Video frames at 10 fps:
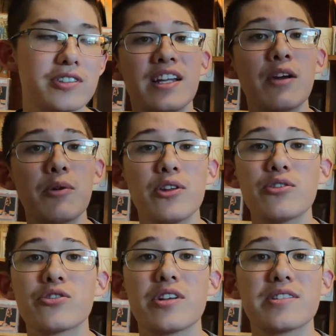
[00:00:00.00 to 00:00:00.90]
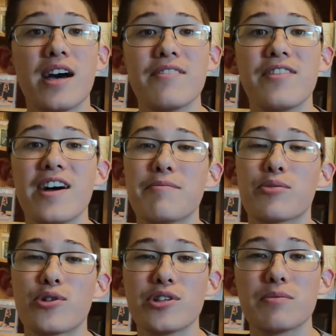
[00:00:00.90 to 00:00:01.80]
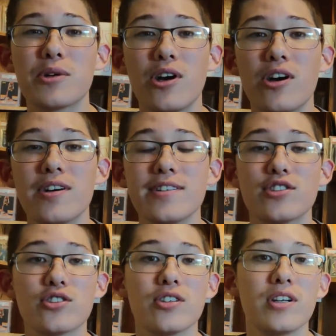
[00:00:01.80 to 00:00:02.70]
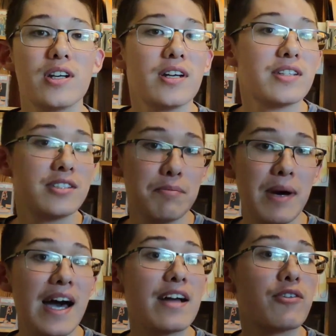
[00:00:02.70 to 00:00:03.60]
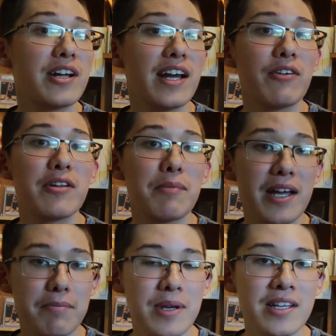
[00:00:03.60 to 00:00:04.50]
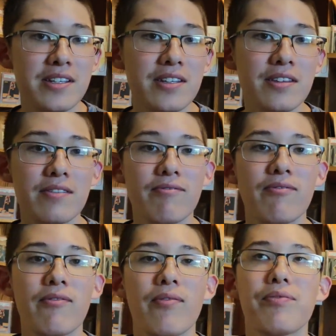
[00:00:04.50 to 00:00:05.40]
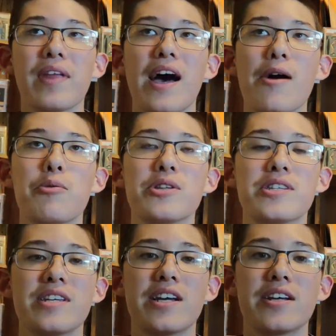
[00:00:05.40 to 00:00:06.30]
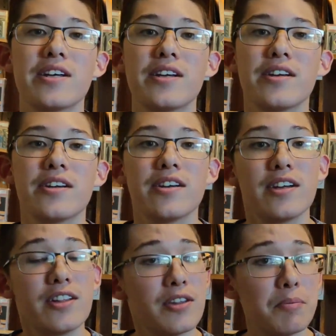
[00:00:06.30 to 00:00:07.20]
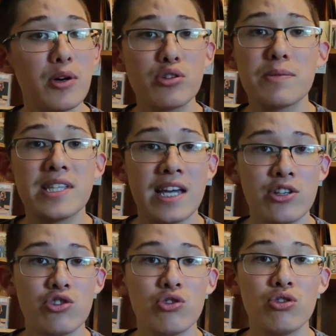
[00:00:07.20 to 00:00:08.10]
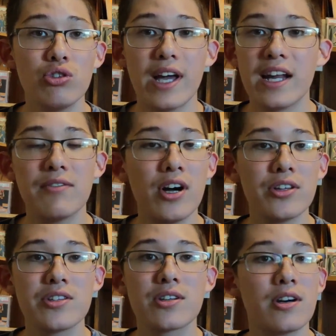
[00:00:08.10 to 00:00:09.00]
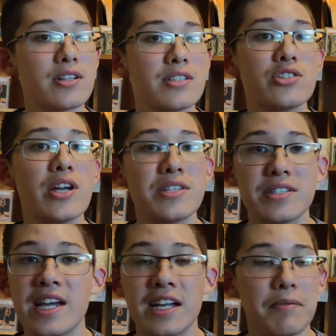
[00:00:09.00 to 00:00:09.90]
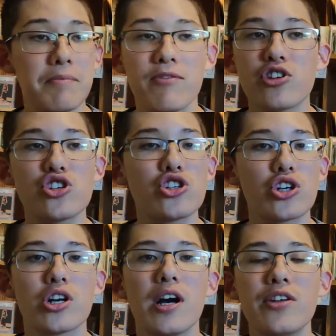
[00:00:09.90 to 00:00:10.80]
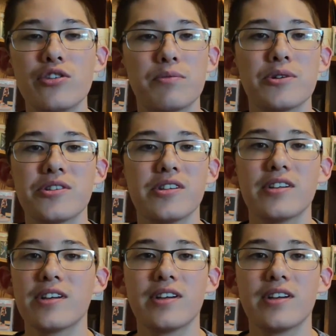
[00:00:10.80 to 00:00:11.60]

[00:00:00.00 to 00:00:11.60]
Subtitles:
Anyway, those are the top 5 Prizm cards to buy right now, in my opinion. I would say the most potential out of all these cards is Jason Tatum, for sure, 100%.